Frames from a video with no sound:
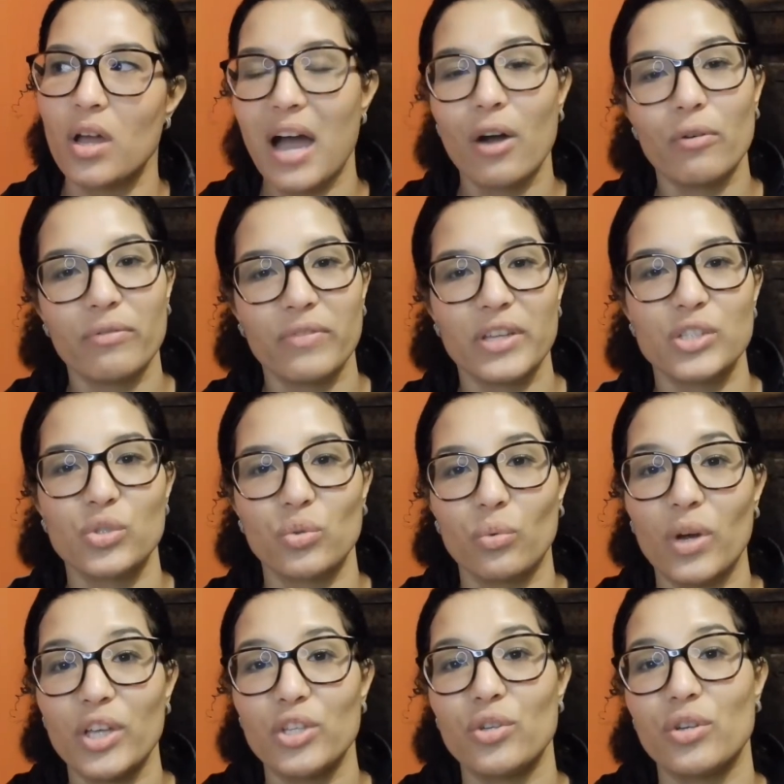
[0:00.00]
outfit to
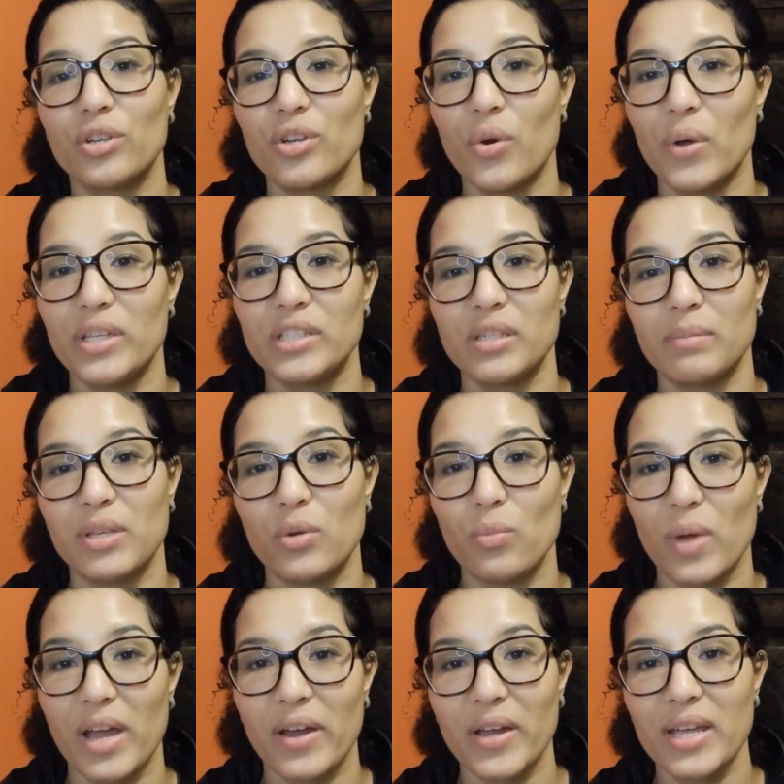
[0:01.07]
what you're going to be
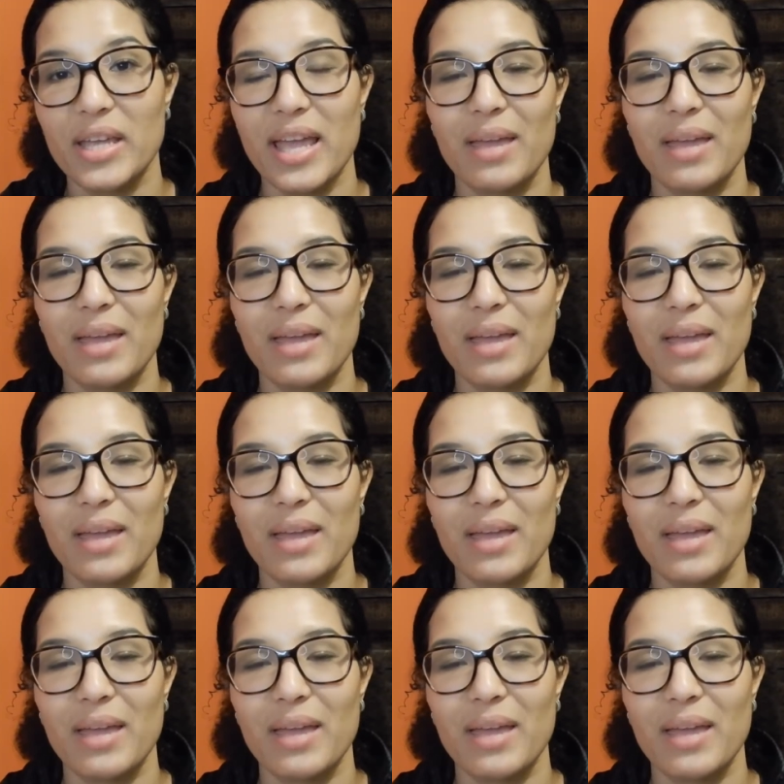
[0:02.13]
wearing,